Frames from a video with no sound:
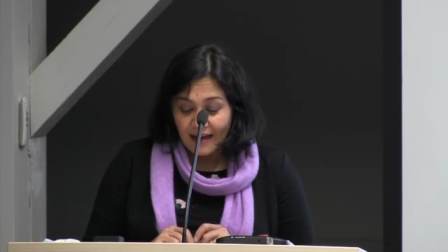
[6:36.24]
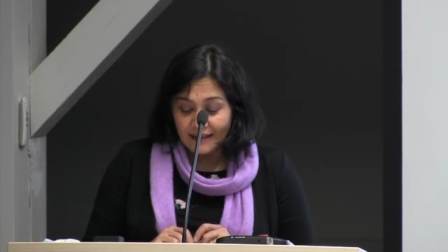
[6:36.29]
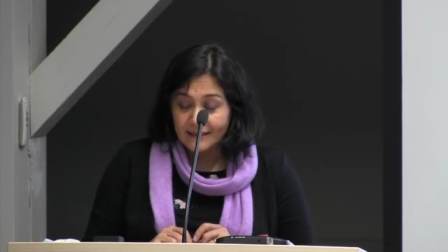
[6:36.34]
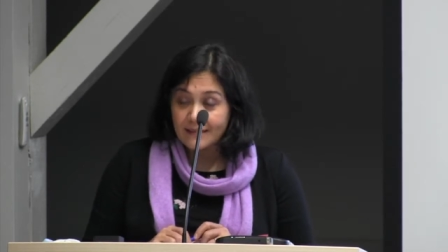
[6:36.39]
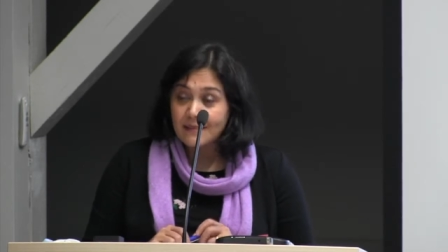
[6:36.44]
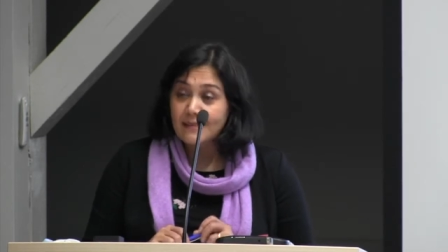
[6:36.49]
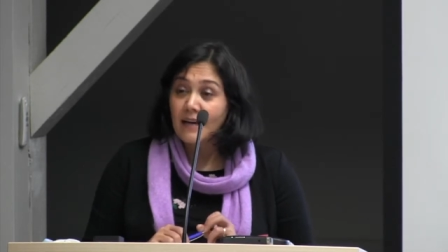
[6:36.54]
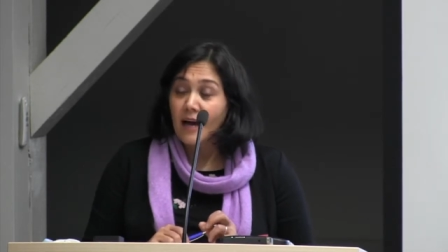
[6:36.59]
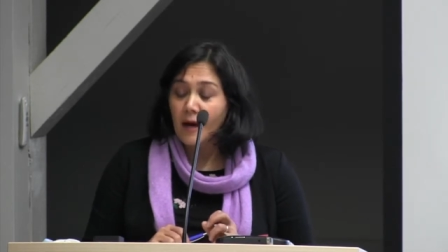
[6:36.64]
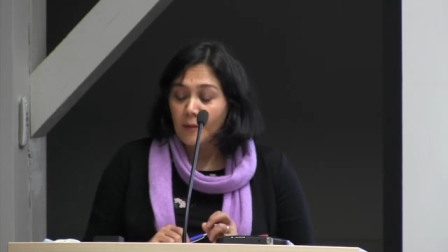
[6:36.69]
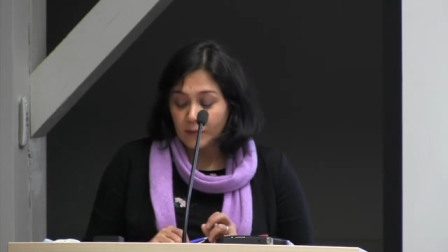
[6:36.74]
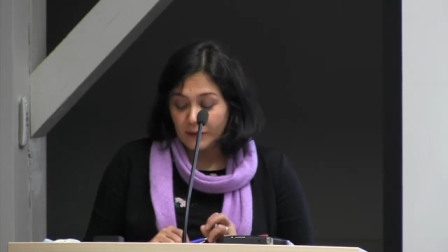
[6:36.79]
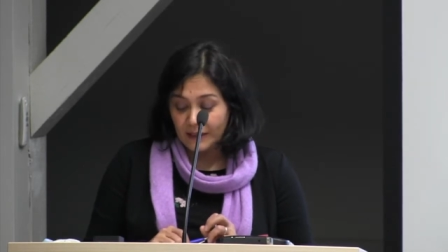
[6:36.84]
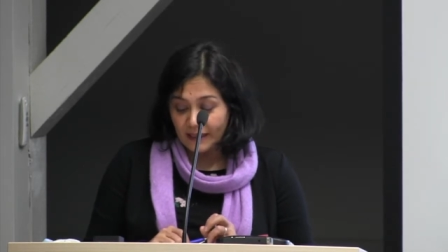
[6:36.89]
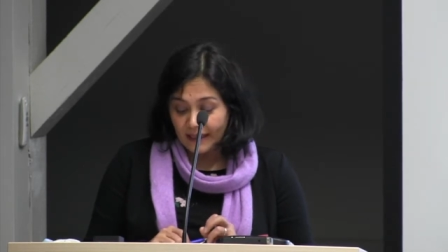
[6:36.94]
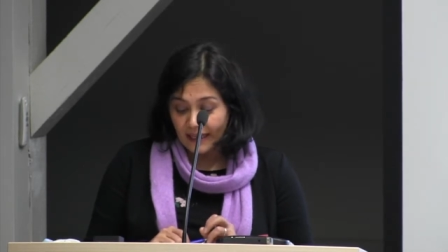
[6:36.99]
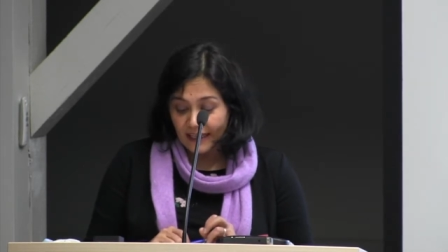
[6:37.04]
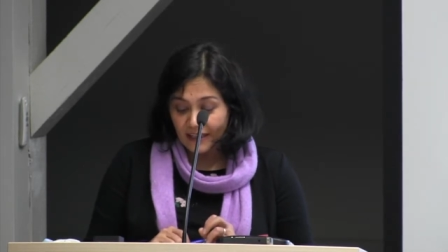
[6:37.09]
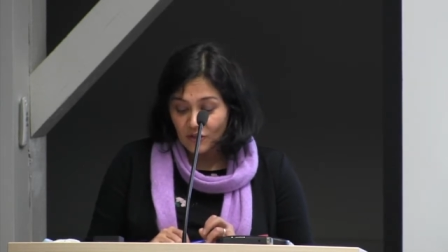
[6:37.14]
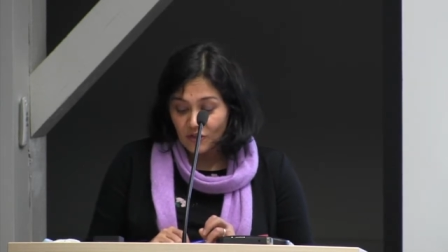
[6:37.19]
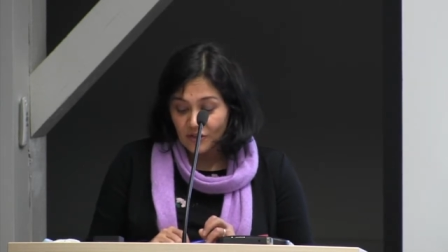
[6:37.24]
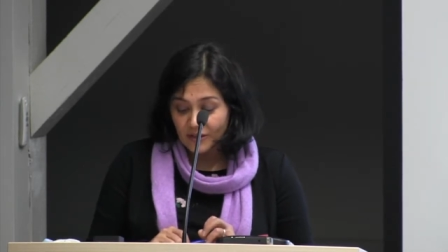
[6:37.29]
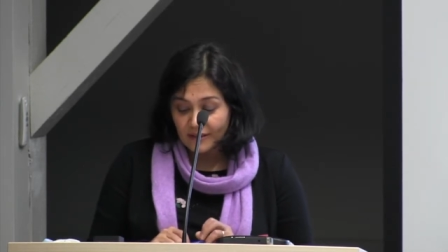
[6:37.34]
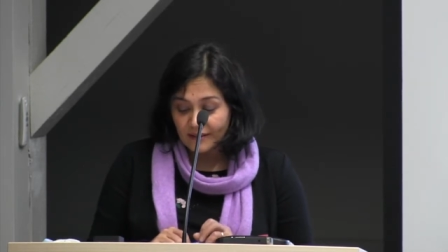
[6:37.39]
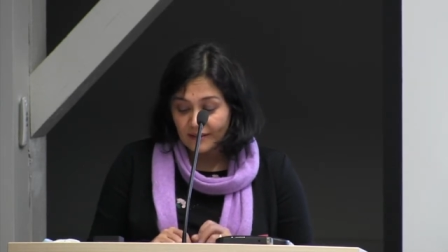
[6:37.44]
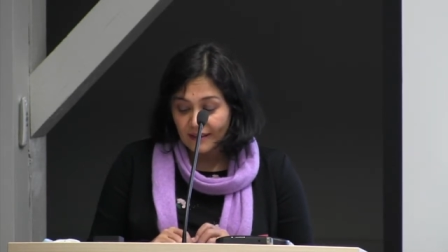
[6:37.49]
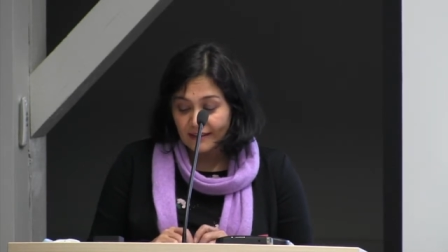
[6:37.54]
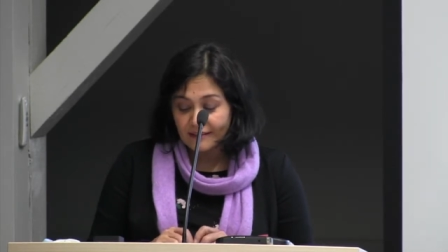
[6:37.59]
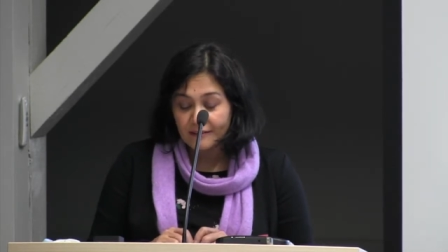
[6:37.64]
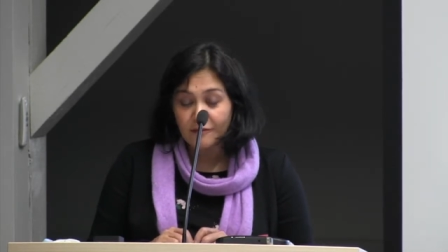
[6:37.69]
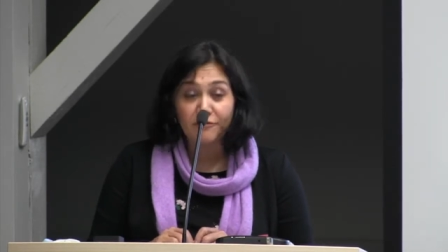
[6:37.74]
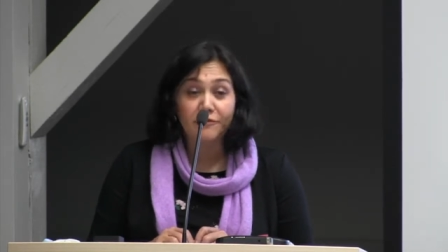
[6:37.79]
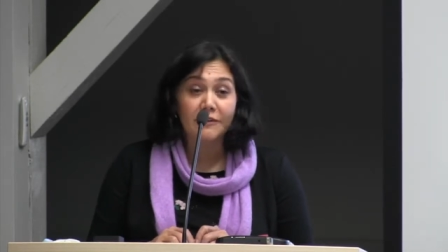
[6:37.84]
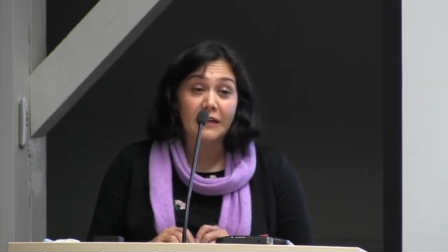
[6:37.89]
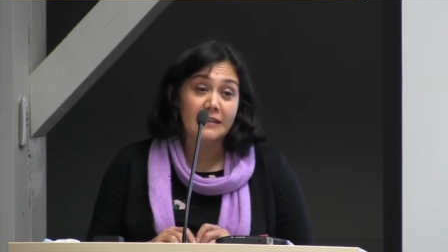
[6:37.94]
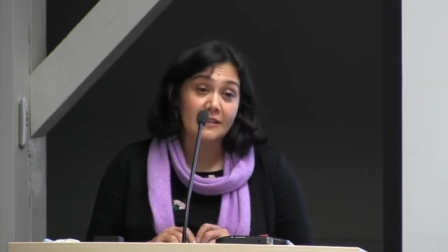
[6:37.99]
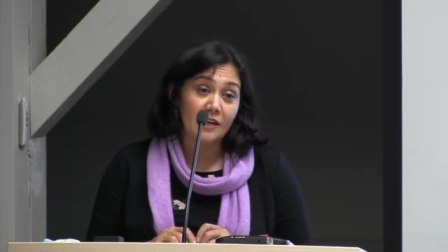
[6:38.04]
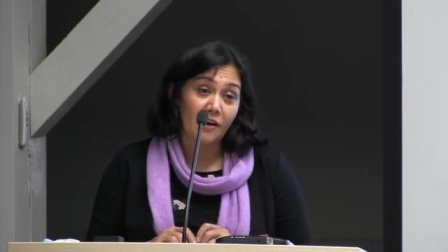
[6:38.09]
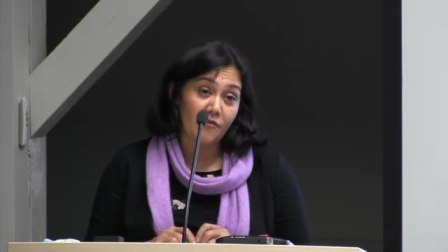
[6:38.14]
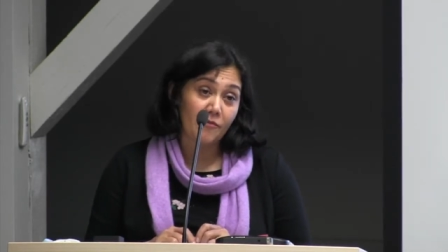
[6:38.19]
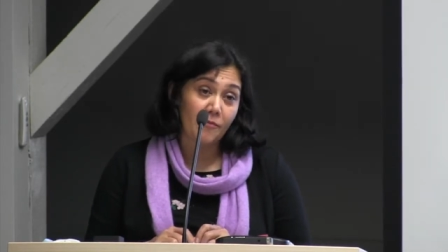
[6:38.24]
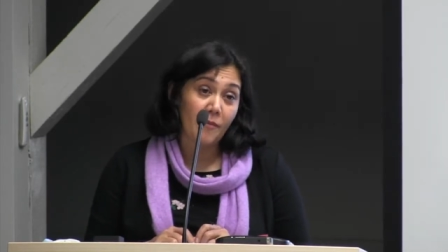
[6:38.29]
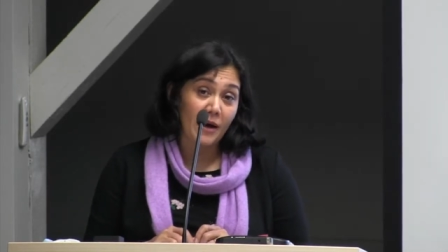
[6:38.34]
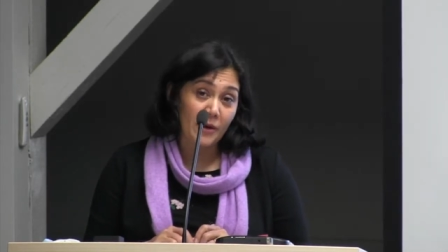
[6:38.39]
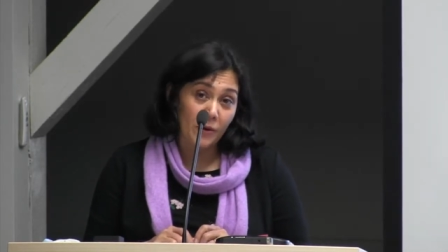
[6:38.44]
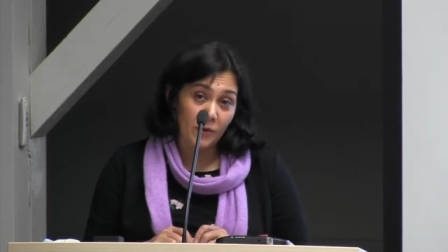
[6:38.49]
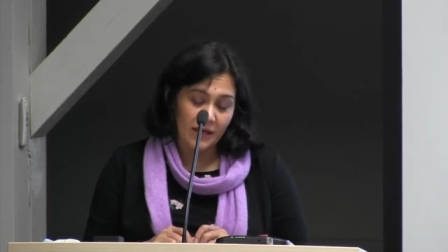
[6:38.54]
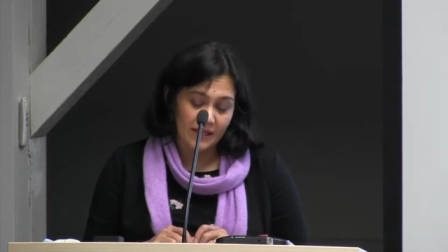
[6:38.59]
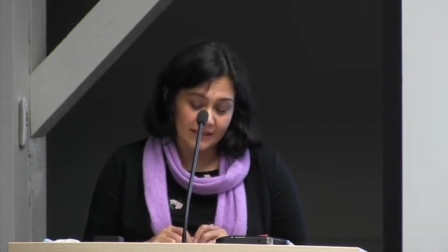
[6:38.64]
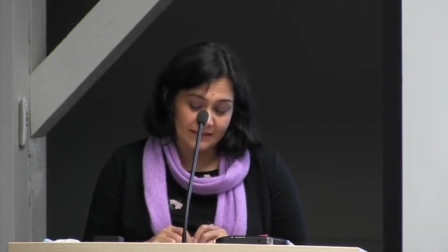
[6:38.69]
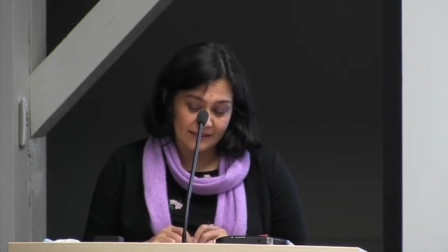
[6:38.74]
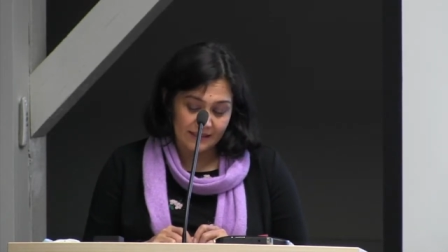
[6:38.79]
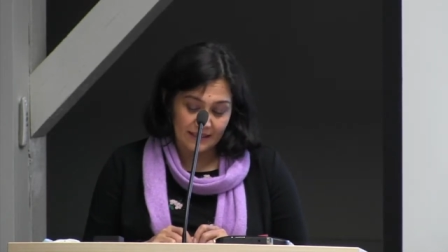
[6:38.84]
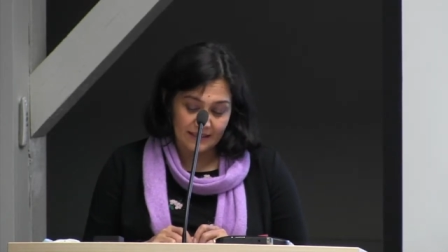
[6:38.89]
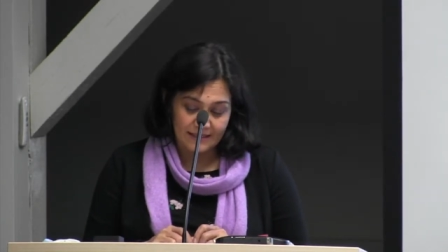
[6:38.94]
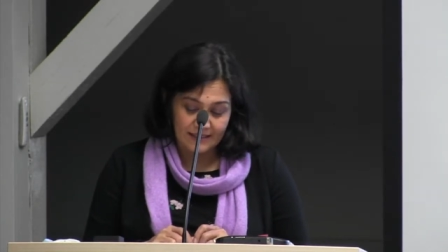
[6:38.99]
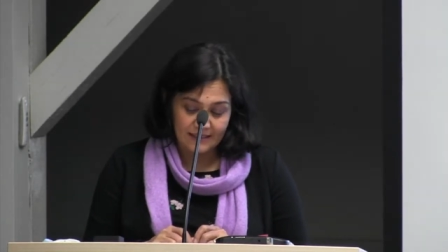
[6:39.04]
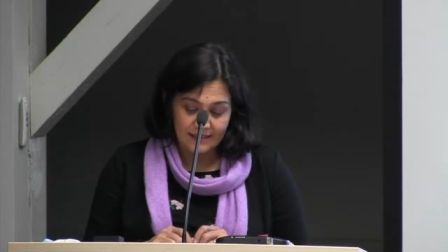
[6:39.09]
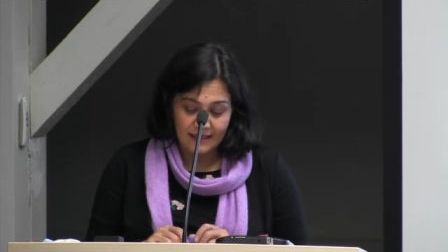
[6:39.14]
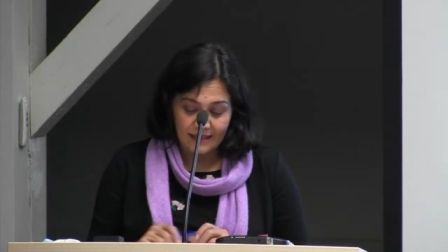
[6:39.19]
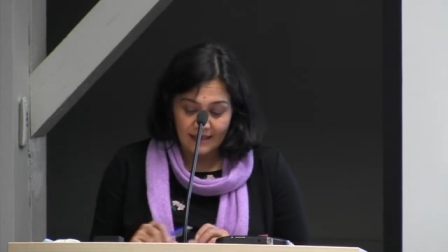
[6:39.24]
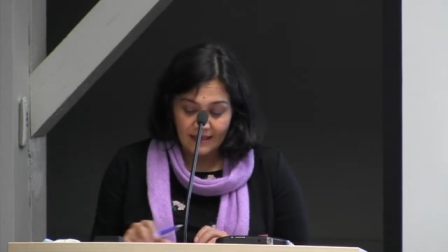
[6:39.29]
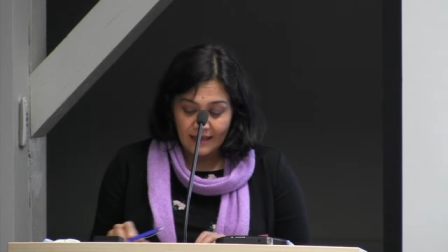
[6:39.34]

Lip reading: and its application in the field of bioethics.